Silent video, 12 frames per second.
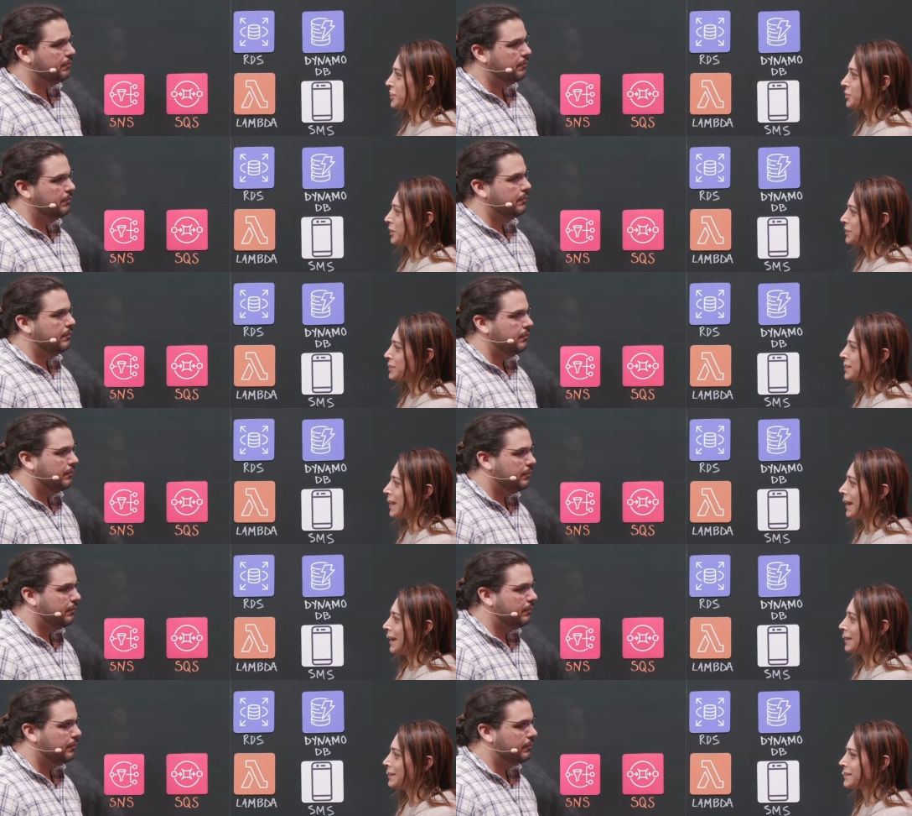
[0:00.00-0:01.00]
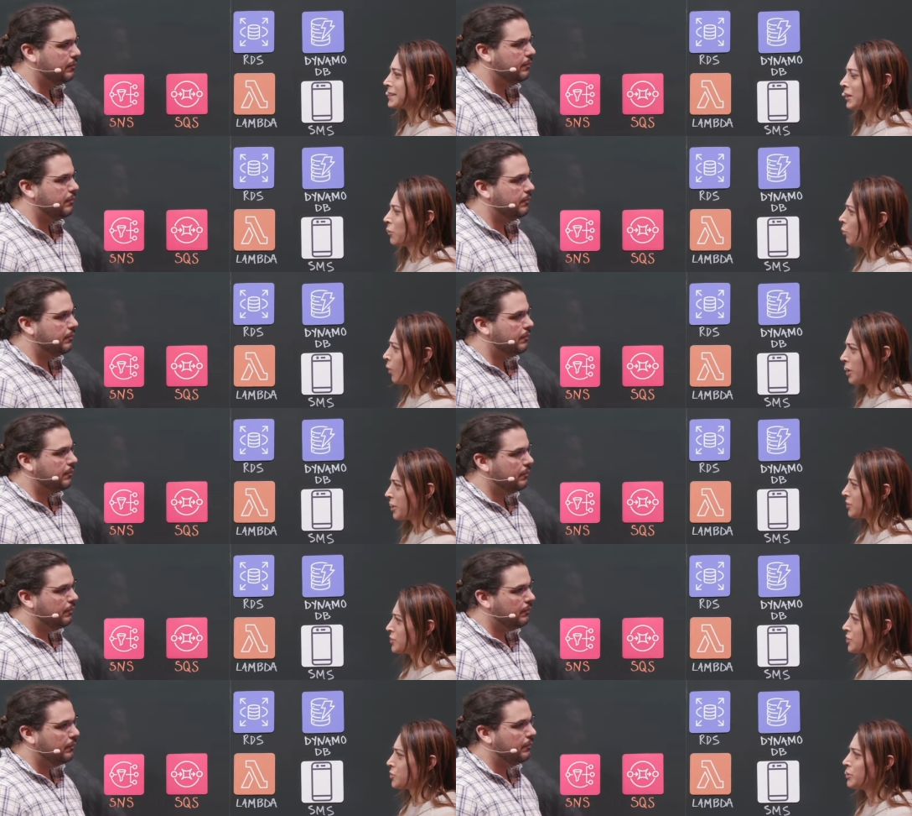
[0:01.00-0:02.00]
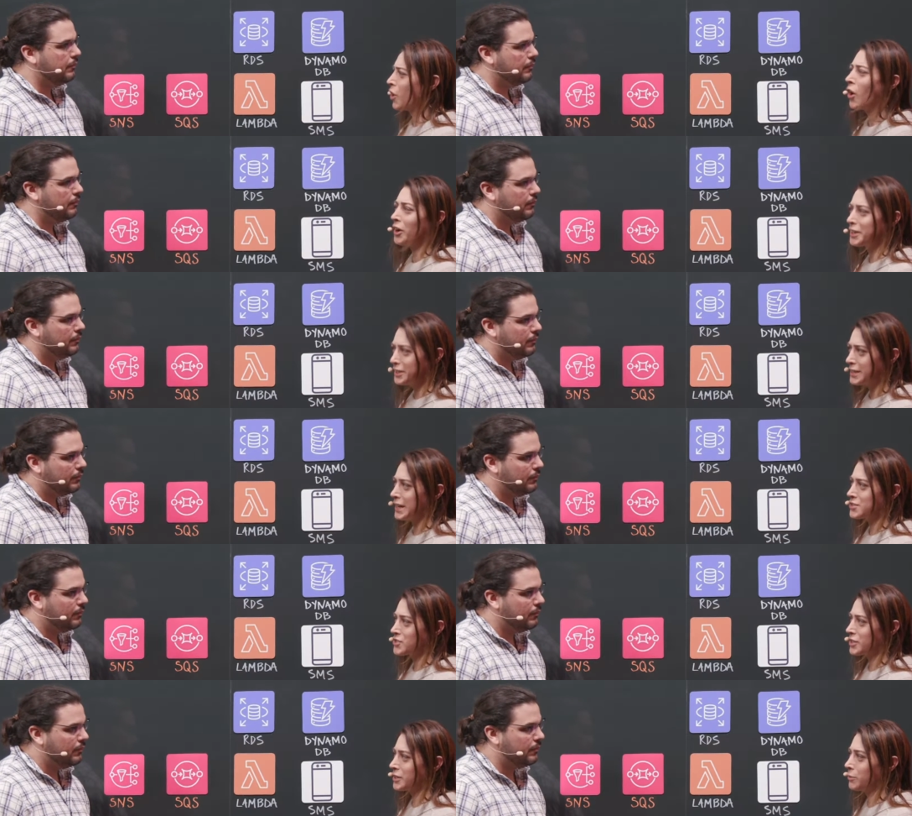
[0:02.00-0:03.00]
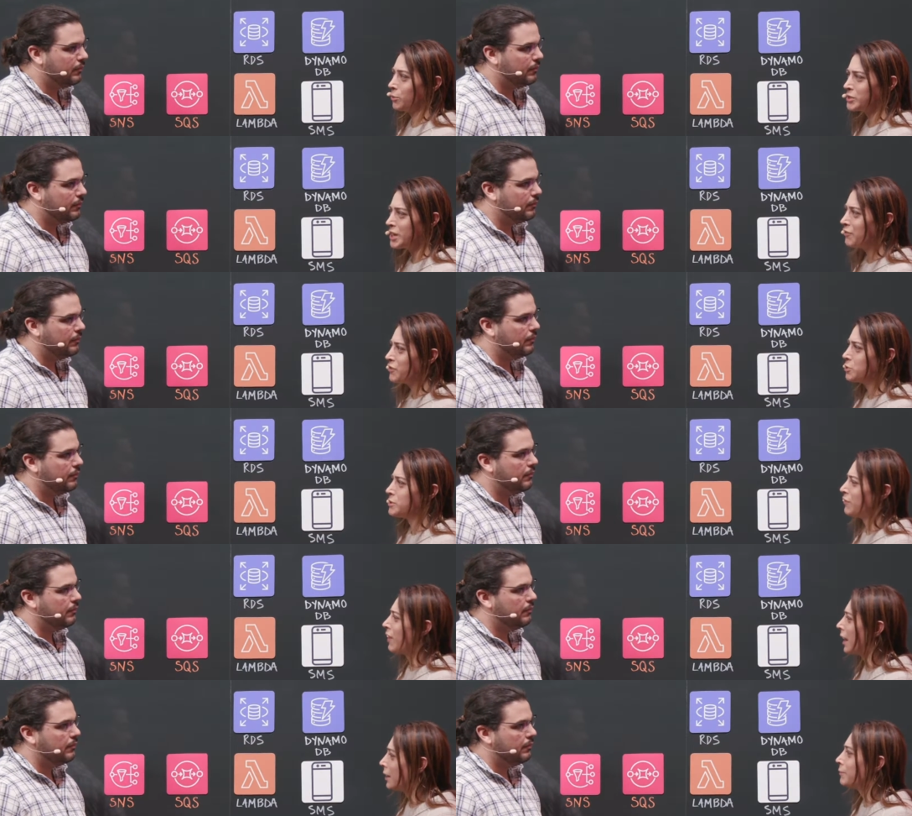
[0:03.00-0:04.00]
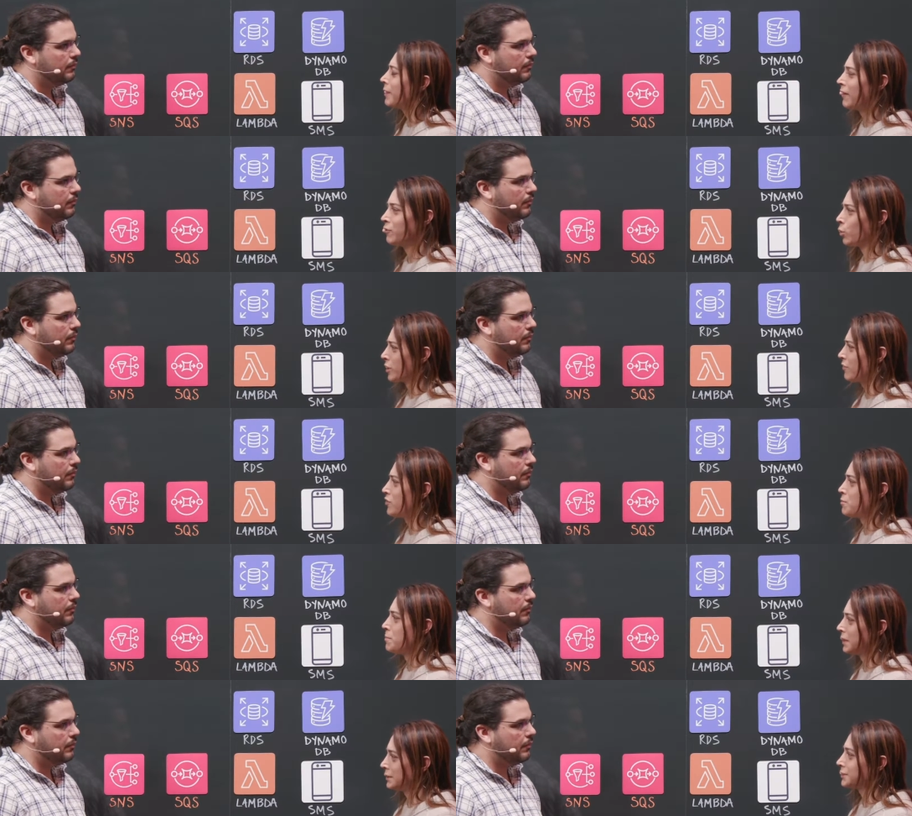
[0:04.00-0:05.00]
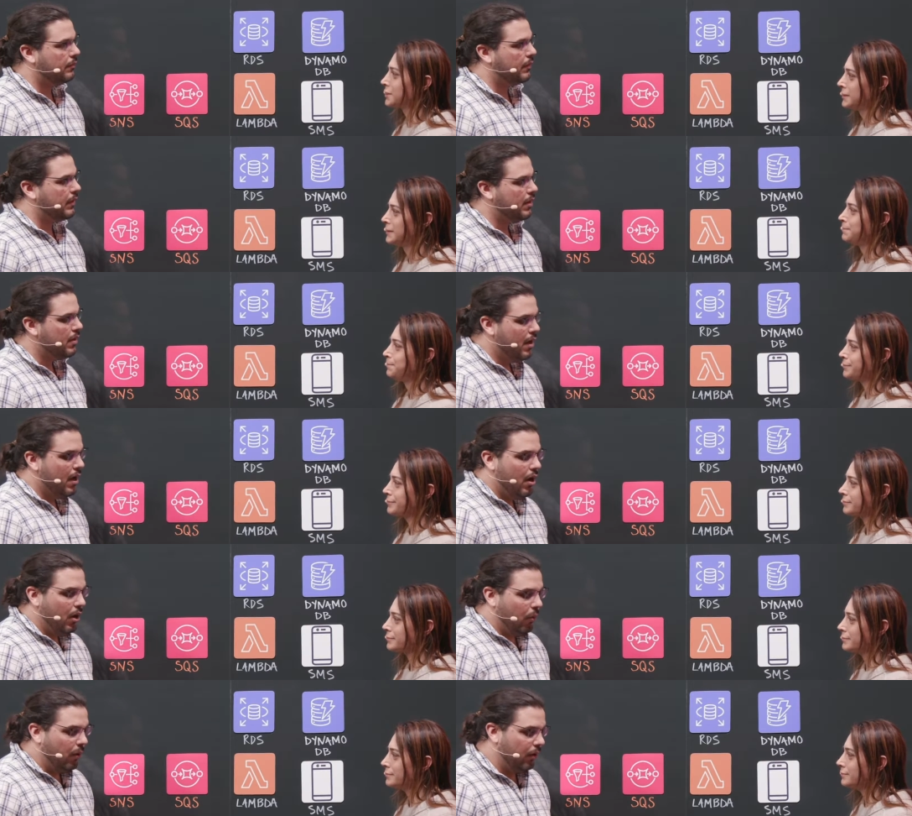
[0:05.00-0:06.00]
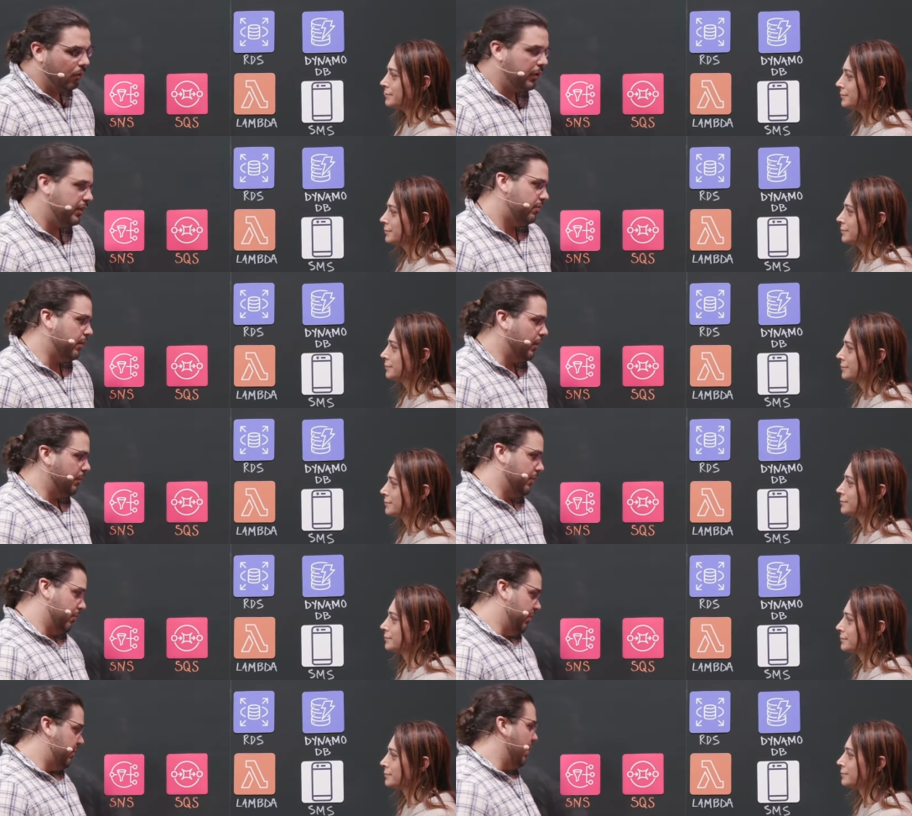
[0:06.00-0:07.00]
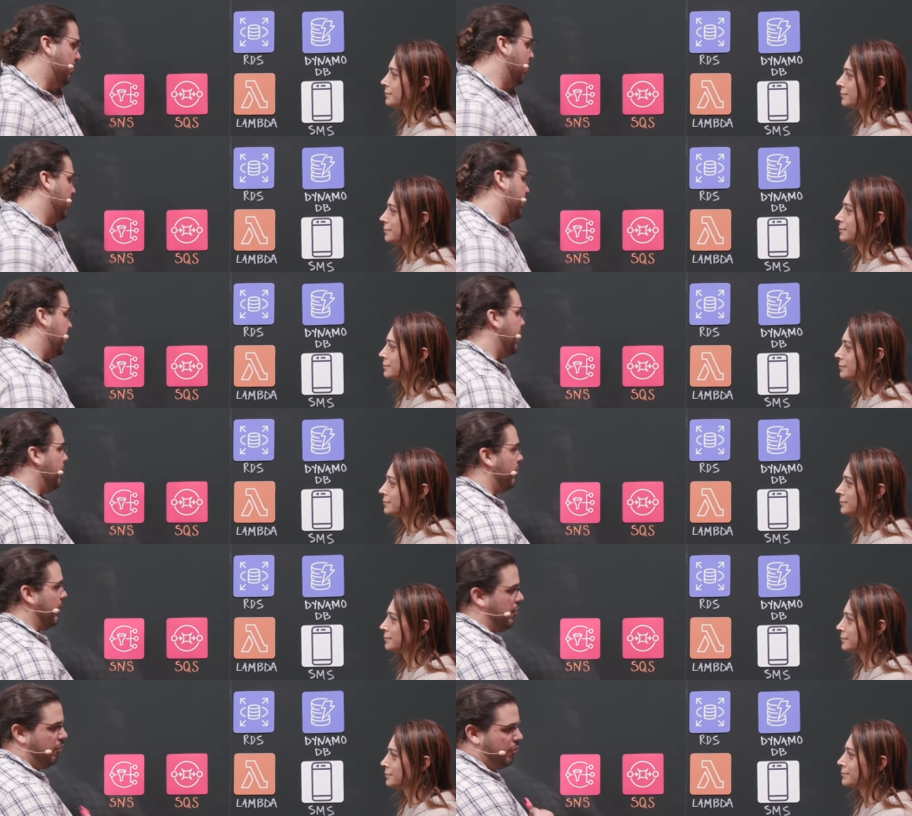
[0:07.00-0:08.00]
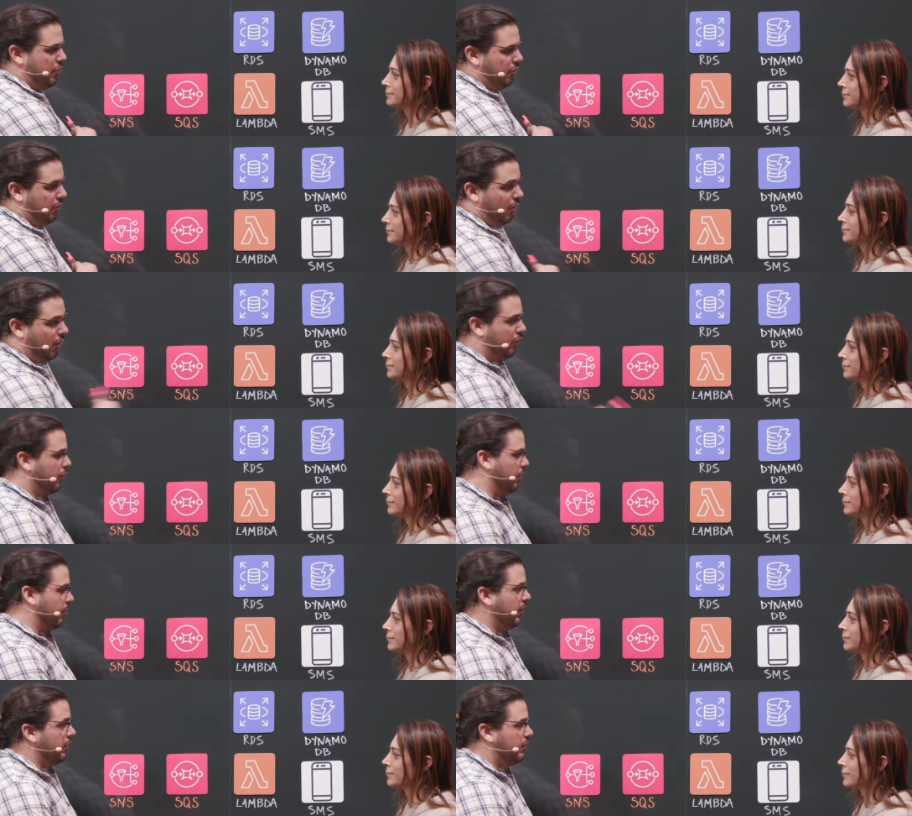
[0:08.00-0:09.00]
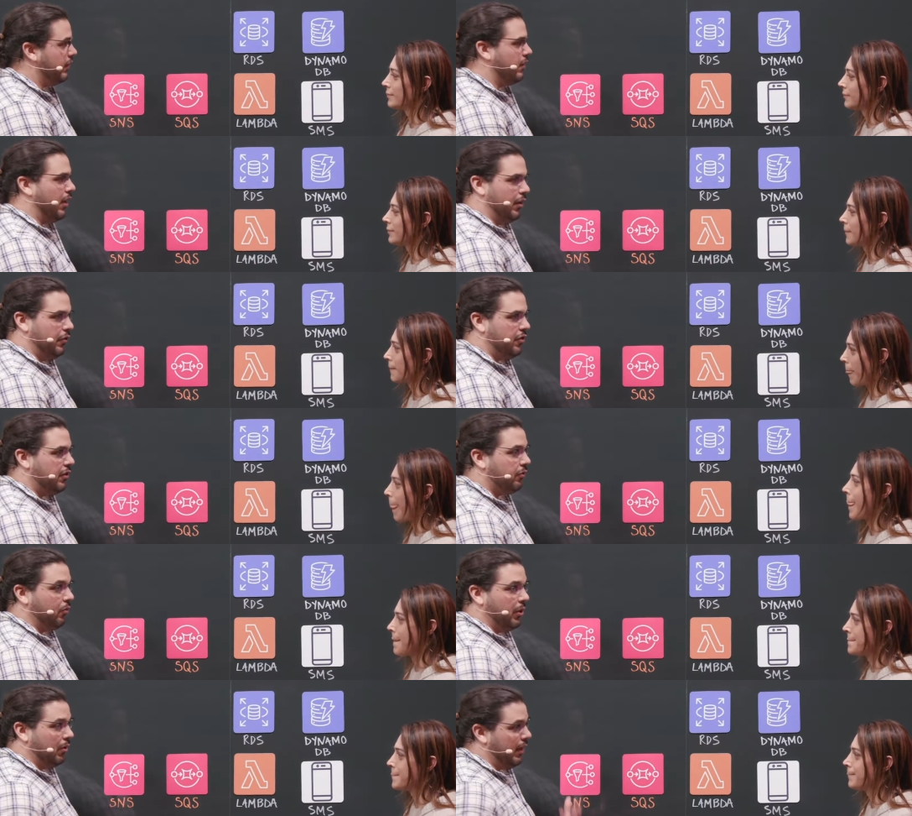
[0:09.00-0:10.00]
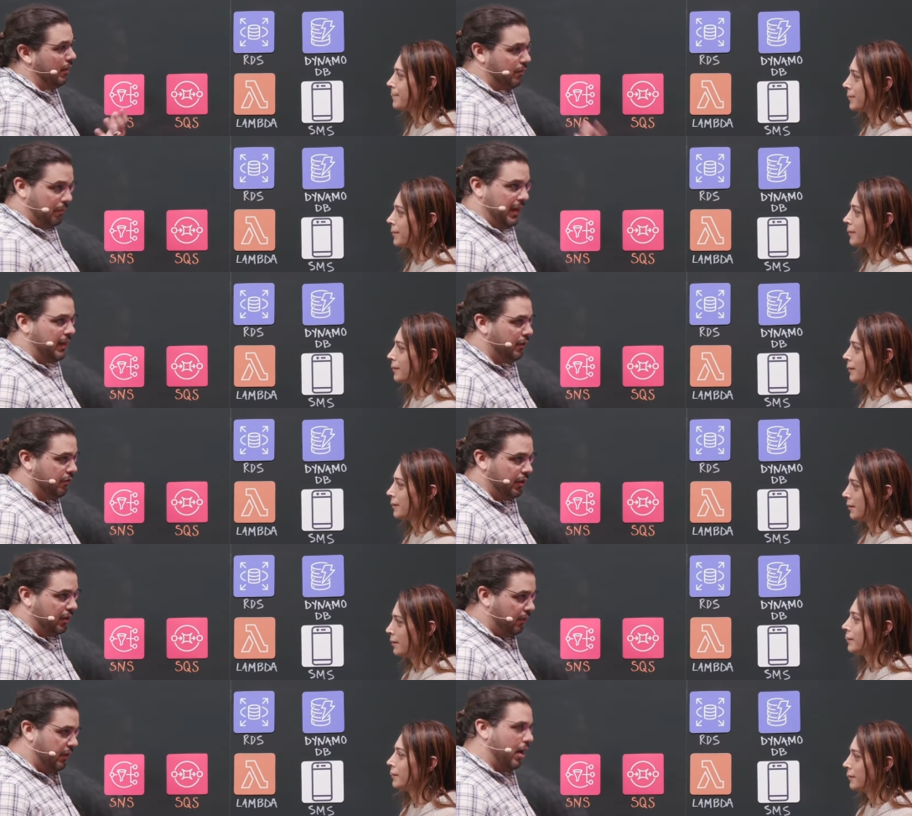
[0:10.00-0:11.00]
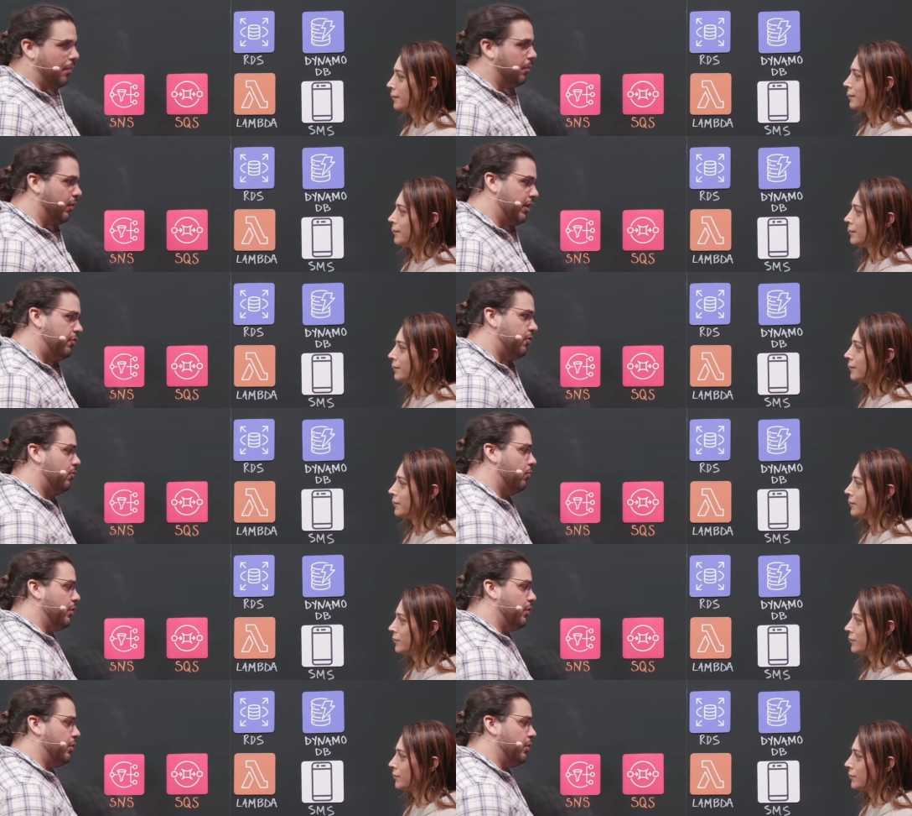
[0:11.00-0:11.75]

Speaker 1: to understand. Can I walk us through the architecture. What have you developed? What have you built?
Speaker 2: Well, we developed a real-time notification engine using all serverless technology, so we don't have to manage any of the operations. We